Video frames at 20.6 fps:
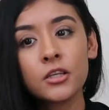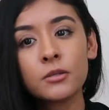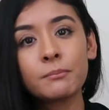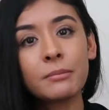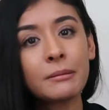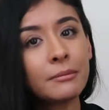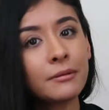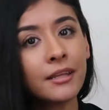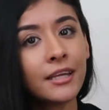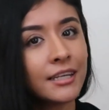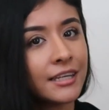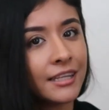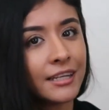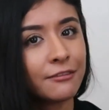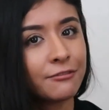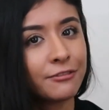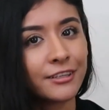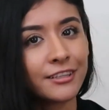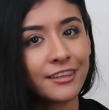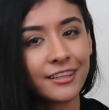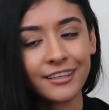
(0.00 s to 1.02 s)
People like getting
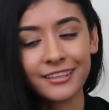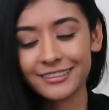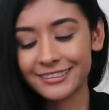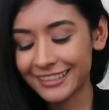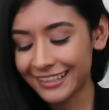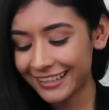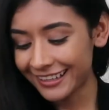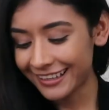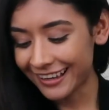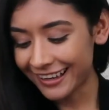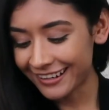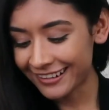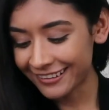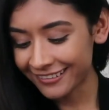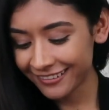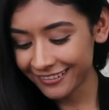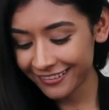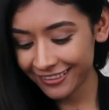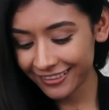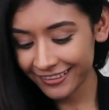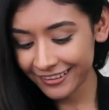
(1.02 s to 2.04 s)
free things.
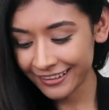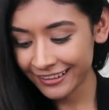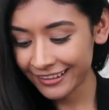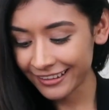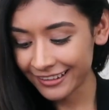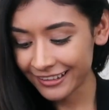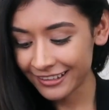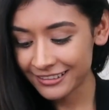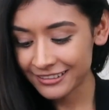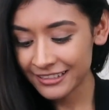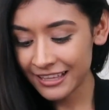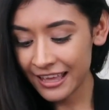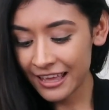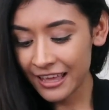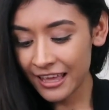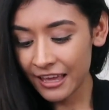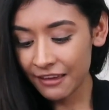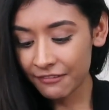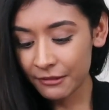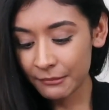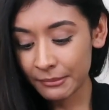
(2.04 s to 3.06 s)
Another thing is,
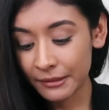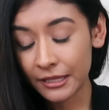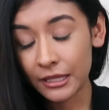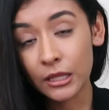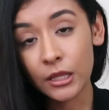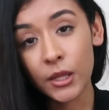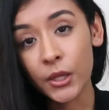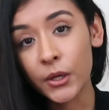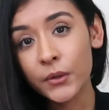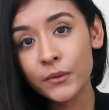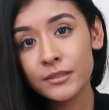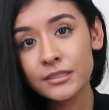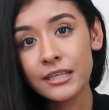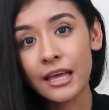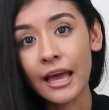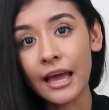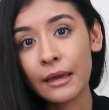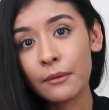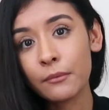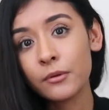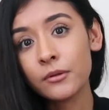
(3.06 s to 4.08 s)
if they're buying clothes,
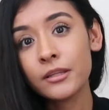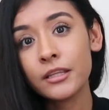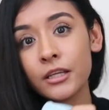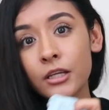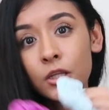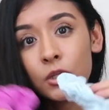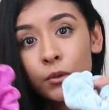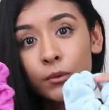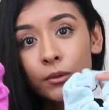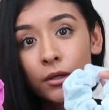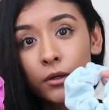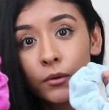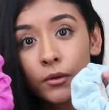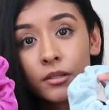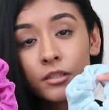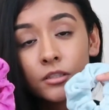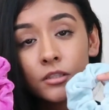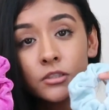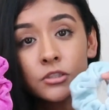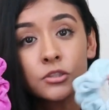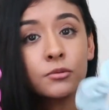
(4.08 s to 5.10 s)
I will include
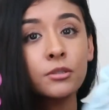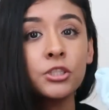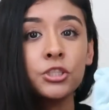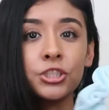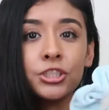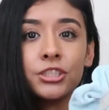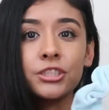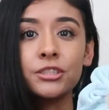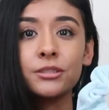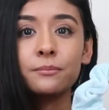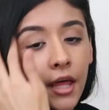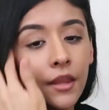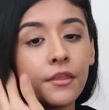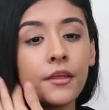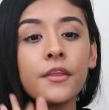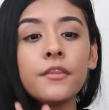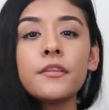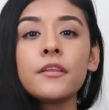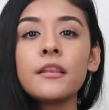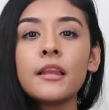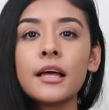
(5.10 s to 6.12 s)
scrunchies. And
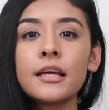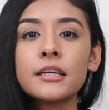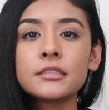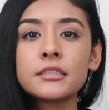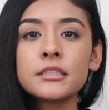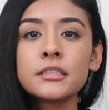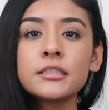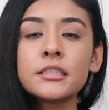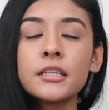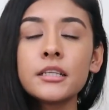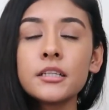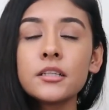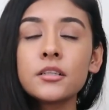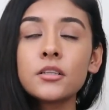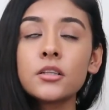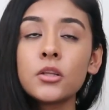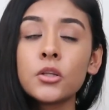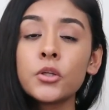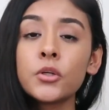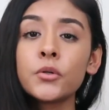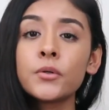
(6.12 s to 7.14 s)
then the last thing that I
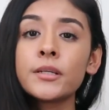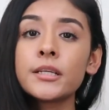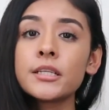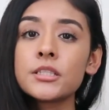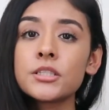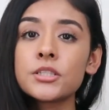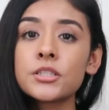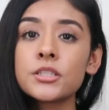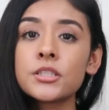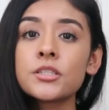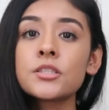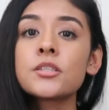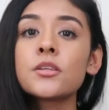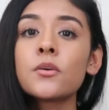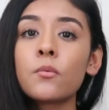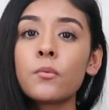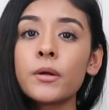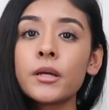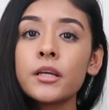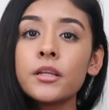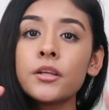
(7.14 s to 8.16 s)
include is just
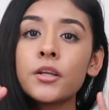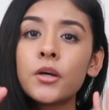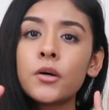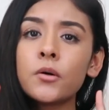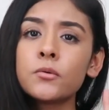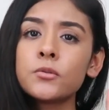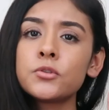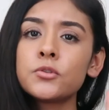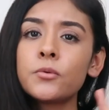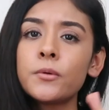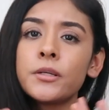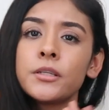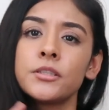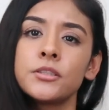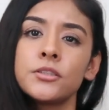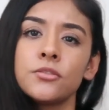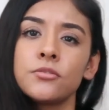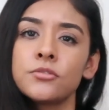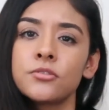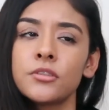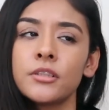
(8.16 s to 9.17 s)
a written note. So I
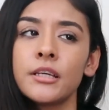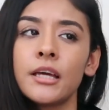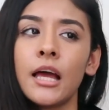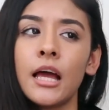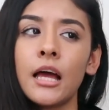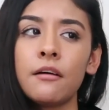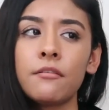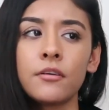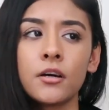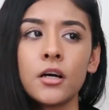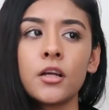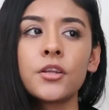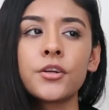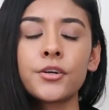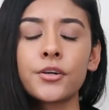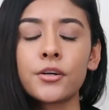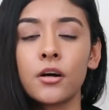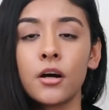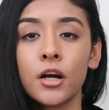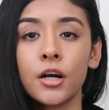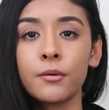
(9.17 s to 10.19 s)
usually have color
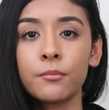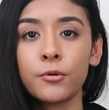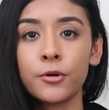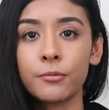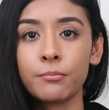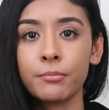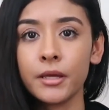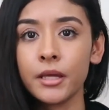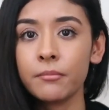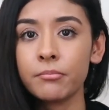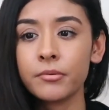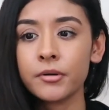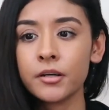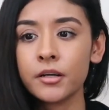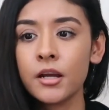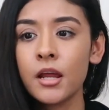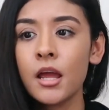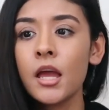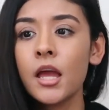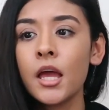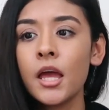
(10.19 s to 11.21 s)
cardboard paper,
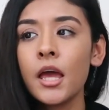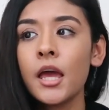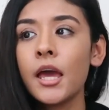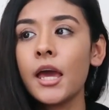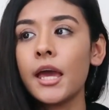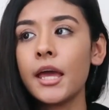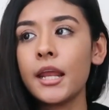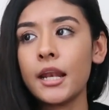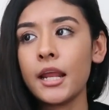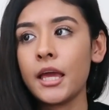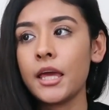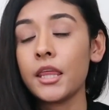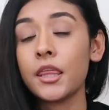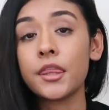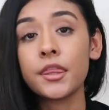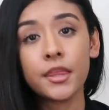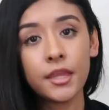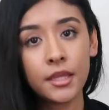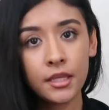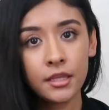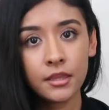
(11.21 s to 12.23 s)
and I
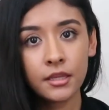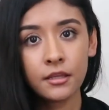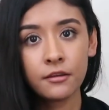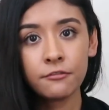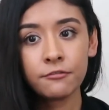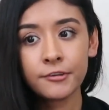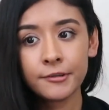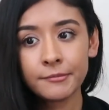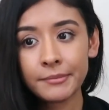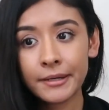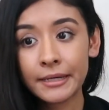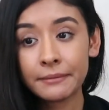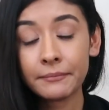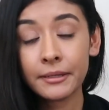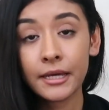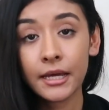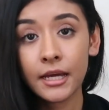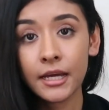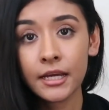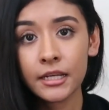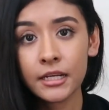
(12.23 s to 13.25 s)
thank them for buying my
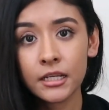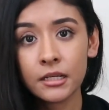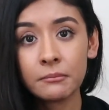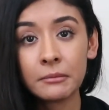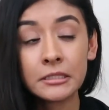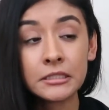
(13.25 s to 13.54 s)
item.